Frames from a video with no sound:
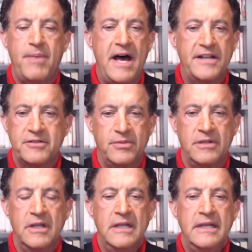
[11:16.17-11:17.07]

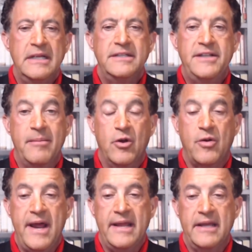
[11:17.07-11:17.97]
possible
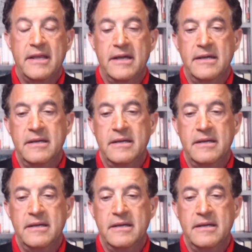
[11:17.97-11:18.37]
Democratic